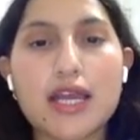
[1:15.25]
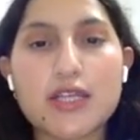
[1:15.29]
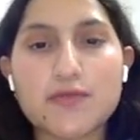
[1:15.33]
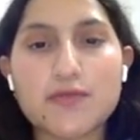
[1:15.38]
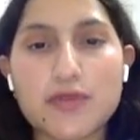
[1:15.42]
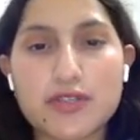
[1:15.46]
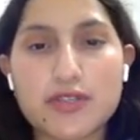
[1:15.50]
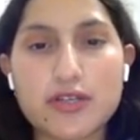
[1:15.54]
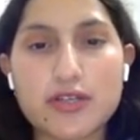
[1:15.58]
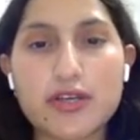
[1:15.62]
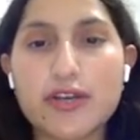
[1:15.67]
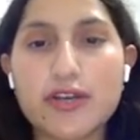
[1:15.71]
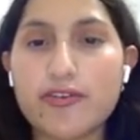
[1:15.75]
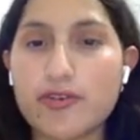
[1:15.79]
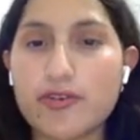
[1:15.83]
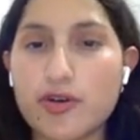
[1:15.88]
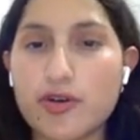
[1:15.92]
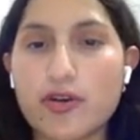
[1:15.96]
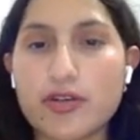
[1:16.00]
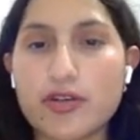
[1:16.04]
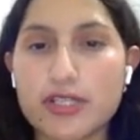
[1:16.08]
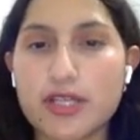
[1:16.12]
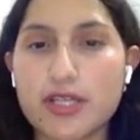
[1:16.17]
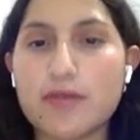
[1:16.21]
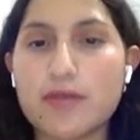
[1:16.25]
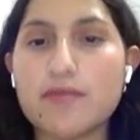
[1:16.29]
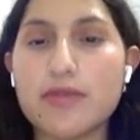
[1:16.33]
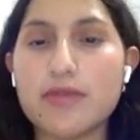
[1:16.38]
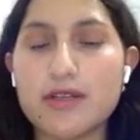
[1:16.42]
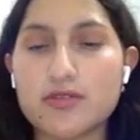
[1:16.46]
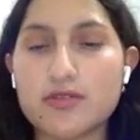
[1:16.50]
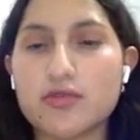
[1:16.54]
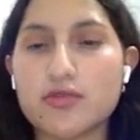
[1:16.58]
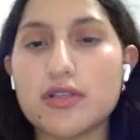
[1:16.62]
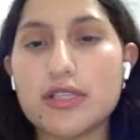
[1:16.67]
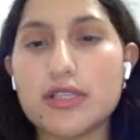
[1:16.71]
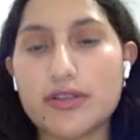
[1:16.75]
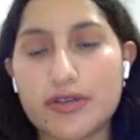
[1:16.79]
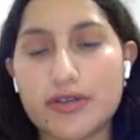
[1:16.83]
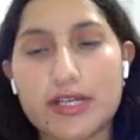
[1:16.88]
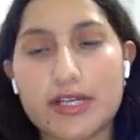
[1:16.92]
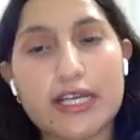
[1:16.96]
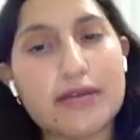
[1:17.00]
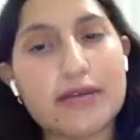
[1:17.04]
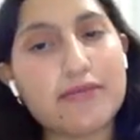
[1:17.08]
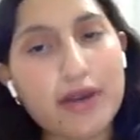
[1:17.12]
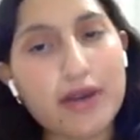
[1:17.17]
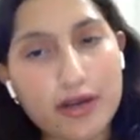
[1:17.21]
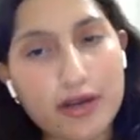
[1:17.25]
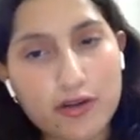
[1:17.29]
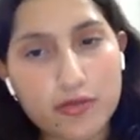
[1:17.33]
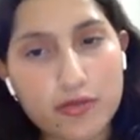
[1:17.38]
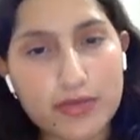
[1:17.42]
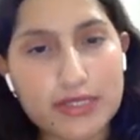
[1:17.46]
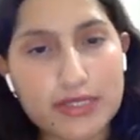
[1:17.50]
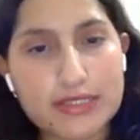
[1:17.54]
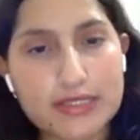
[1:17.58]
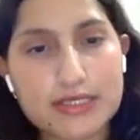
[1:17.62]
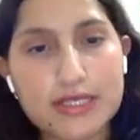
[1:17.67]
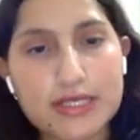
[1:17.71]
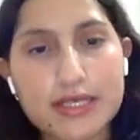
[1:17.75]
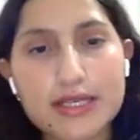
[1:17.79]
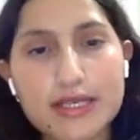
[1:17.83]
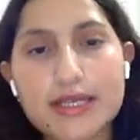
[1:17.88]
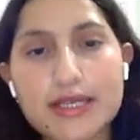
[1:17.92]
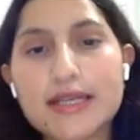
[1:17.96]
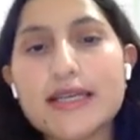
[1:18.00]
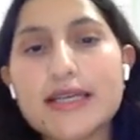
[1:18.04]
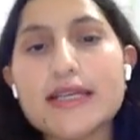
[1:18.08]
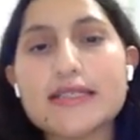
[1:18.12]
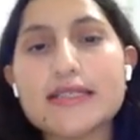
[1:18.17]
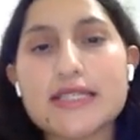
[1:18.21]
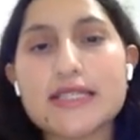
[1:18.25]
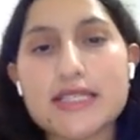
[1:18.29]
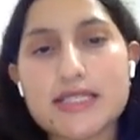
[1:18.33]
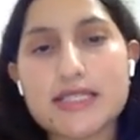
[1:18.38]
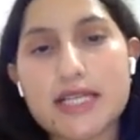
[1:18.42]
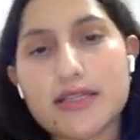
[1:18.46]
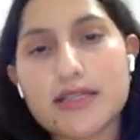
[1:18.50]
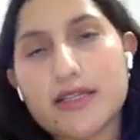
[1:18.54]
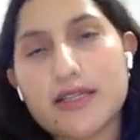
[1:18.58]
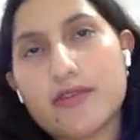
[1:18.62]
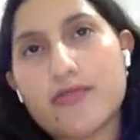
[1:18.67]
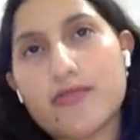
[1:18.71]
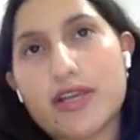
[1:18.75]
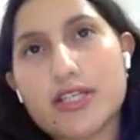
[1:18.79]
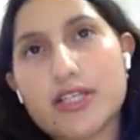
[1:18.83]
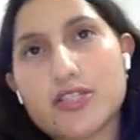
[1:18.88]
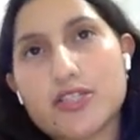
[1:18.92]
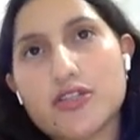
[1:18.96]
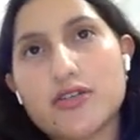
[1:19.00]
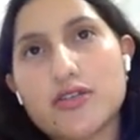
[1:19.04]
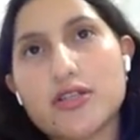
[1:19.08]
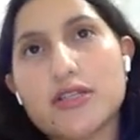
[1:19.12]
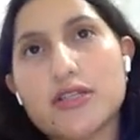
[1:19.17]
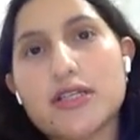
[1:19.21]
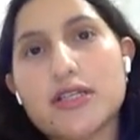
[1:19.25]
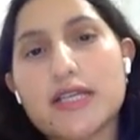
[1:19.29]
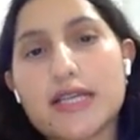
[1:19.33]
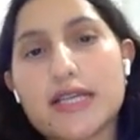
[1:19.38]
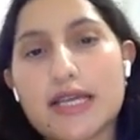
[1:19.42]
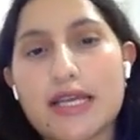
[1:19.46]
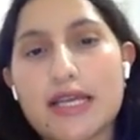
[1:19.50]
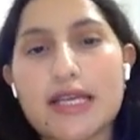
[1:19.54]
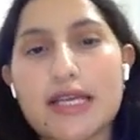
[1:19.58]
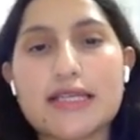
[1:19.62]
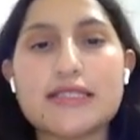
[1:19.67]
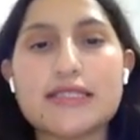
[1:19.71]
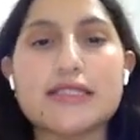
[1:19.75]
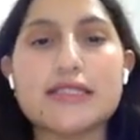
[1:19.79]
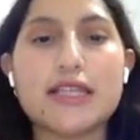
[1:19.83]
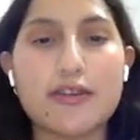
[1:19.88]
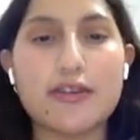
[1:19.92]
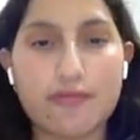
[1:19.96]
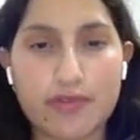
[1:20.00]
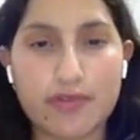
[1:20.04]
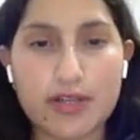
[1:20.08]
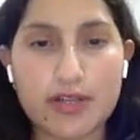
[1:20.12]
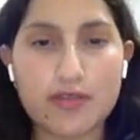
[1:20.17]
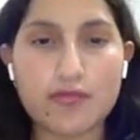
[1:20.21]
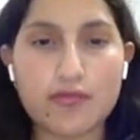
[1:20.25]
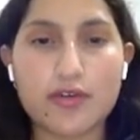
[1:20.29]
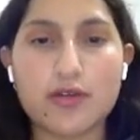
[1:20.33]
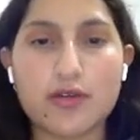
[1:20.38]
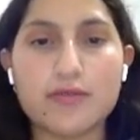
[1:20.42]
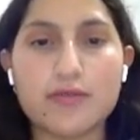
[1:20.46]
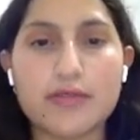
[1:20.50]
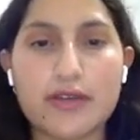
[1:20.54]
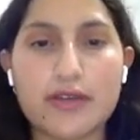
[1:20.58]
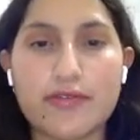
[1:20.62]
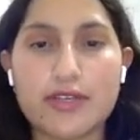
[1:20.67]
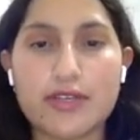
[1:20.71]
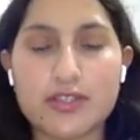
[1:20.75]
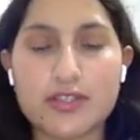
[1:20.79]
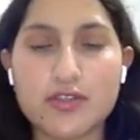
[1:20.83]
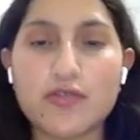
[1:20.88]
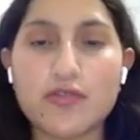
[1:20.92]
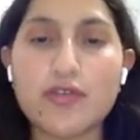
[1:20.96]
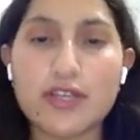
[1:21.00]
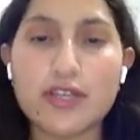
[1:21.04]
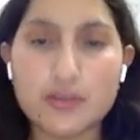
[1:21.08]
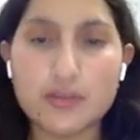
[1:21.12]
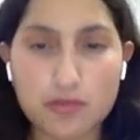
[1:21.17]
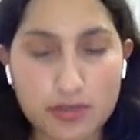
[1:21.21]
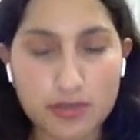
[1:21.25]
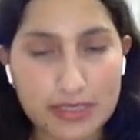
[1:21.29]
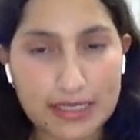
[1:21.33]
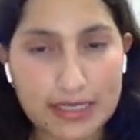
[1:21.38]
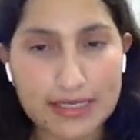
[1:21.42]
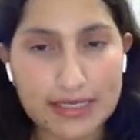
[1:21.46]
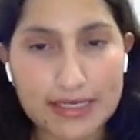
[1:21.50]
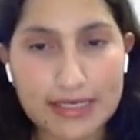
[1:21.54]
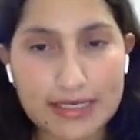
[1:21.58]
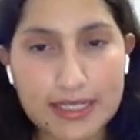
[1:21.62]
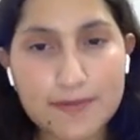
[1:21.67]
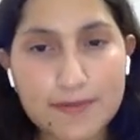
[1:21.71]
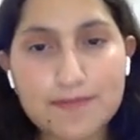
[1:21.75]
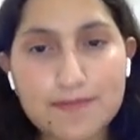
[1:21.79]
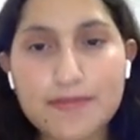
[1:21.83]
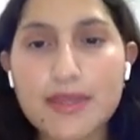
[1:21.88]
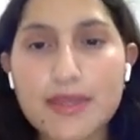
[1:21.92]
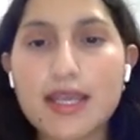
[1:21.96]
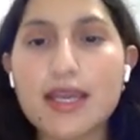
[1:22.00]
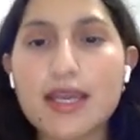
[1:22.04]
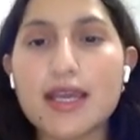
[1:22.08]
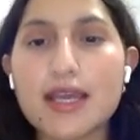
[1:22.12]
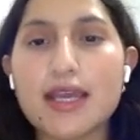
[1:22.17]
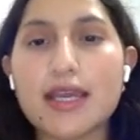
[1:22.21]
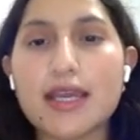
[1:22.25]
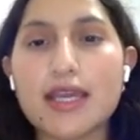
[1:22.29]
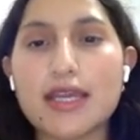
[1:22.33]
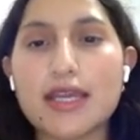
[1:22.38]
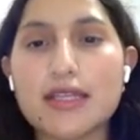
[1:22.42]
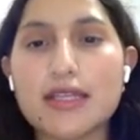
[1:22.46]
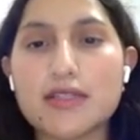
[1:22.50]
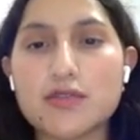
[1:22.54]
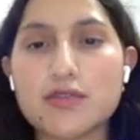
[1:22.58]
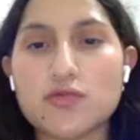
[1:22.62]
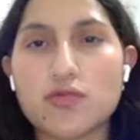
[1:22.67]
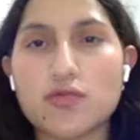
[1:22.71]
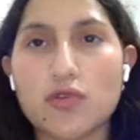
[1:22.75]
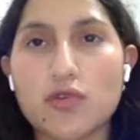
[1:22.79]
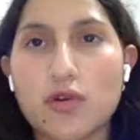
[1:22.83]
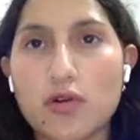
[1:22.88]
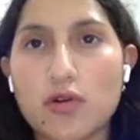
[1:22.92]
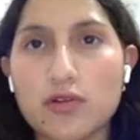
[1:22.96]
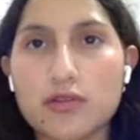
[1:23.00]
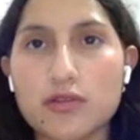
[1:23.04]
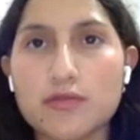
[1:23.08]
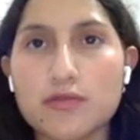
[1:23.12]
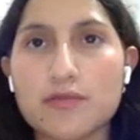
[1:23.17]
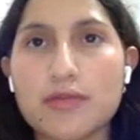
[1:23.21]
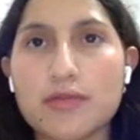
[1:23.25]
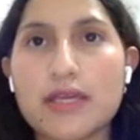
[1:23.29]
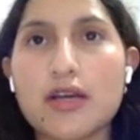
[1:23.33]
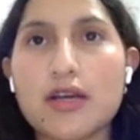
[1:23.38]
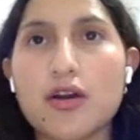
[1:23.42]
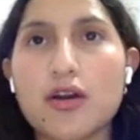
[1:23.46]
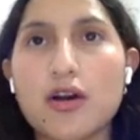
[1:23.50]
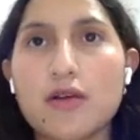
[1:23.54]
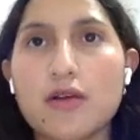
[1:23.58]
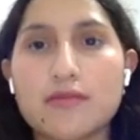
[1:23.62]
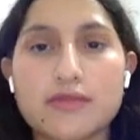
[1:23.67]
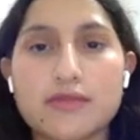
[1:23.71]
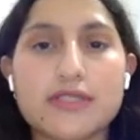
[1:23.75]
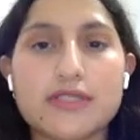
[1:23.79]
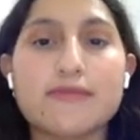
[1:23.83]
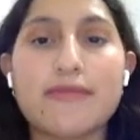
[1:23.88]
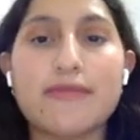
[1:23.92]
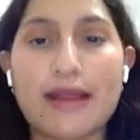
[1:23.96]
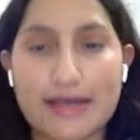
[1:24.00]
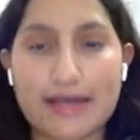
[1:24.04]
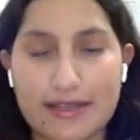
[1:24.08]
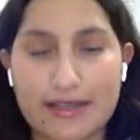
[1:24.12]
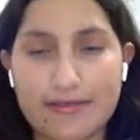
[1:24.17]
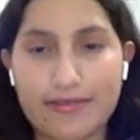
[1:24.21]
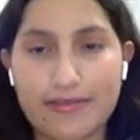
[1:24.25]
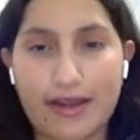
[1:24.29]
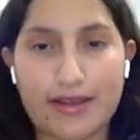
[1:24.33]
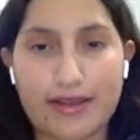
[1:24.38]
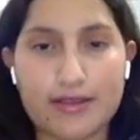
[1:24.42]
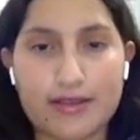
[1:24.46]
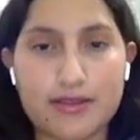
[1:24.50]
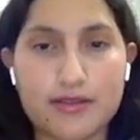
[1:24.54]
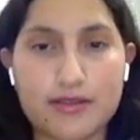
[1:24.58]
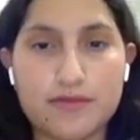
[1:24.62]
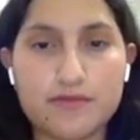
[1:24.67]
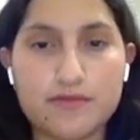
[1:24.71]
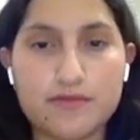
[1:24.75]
especially regarding virtual learning environments. Since the direction is different from the face-to-face modality, its role becomes magnified.